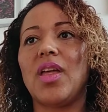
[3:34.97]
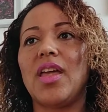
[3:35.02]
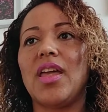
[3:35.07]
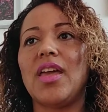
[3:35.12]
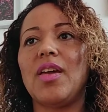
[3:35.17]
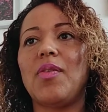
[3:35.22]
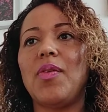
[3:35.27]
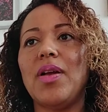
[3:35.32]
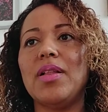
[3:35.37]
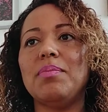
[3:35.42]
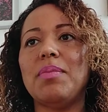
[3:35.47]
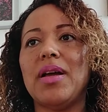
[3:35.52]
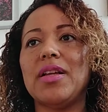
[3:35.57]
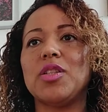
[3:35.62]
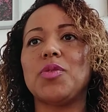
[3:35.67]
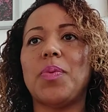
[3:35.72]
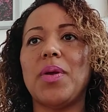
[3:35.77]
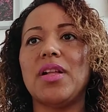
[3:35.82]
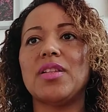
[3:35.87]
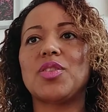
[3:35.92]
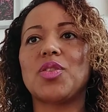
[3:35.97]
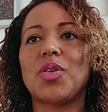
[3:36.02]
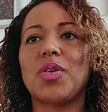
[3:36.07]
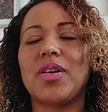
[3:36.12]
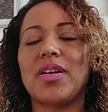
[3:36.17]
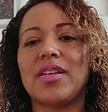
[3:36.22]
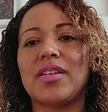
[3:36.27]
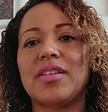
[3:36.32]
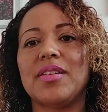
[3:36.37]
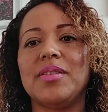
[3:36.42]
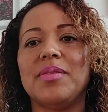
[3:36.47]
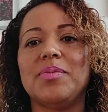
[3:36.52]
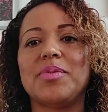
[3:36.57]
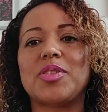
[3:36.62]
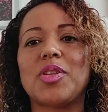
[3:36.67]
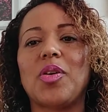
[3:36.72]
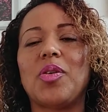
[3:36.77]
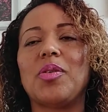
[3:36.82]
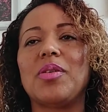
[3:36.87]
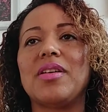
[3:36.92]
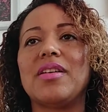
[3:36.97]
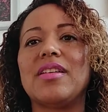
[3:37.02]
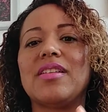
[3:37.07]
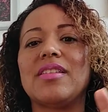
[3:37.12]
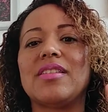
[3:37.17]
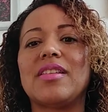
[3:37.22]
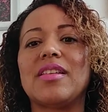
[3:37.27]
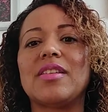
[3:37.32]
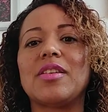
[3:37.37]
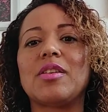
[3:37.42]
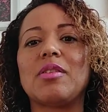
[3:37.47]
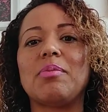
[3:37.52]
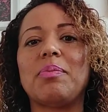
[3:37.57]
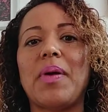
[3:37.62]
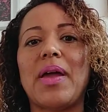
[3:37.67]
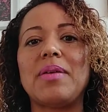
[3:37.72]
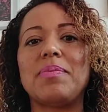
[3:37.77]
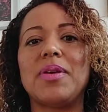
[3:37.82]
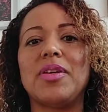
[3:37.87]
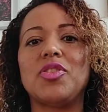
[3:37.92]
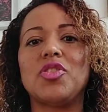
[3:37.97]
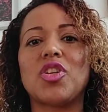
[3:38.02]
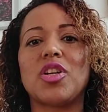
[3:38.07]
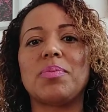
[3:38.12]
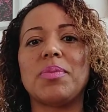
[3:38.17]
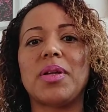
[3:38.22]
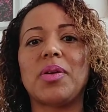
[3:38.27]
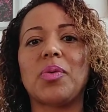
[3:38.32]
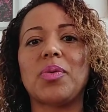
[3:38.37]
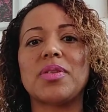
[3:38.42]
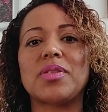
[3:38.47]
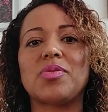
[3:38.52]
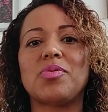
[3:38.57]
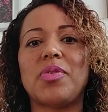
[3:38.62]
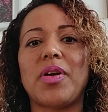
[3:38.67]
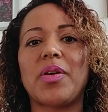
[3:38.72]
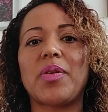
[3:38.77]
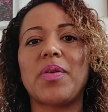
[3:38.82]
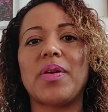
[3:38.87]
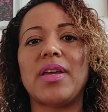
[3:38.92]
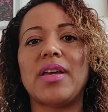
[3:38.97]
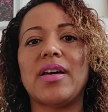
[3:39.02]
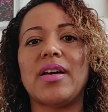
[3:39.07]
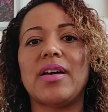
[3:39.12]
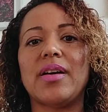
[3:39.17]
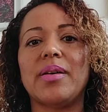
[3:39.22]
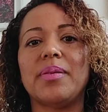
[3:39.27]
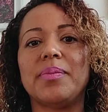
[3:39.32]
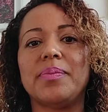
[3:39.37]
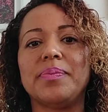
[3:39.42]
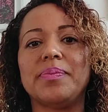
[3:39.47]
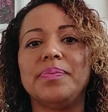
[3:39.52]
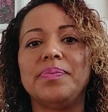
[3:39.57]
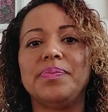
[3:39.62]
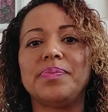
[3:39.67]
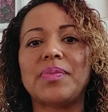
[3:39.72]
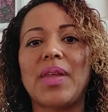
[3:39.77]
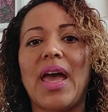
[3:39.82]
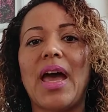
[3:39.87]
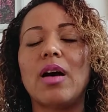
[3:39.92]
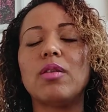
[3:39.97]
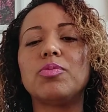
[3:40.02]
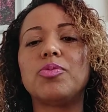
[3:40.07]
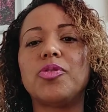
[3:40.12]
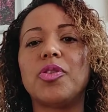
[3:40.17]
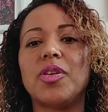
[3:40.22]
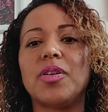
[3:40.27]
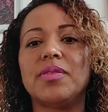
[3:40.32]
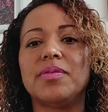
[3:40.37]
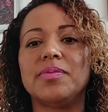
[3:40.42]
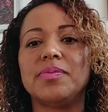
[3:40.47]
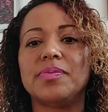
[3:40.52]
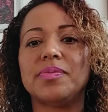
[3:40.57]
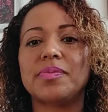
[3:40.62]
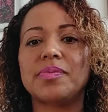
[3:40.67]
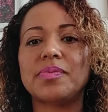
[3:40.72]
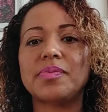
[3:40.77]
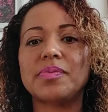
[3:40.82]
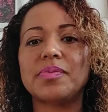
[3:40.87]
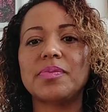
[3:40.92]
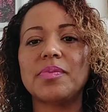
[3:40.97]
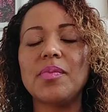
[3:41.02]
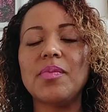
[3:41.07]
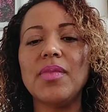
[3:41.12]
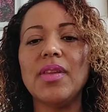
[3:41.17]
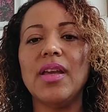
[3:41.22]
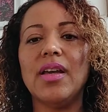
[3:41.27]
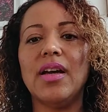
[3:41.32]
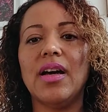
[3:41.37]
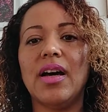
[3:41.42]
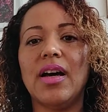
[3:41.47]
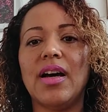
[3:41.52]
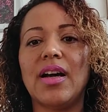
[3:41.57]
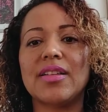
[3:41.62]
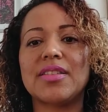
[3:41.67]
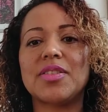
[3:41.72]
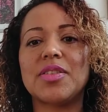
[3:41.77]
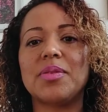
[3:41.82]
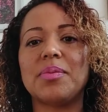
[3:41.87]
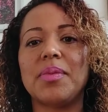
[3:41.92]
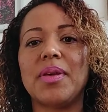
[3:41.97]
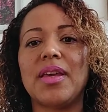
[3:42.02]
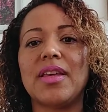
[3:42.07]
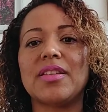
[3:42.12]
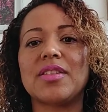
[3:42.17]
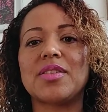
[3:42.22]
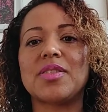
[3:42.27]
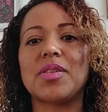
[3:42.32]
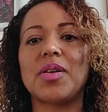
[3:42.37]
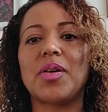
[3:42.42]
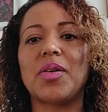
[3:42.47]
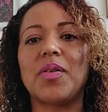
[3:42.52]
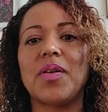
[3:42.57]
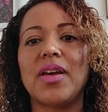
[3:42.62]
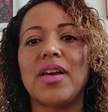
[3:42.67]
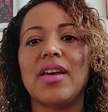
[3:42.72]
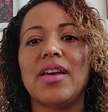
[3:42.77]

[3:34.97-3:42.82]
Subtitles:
Ich will mein Spielzeug. So the little baby German was very helpful to me. So,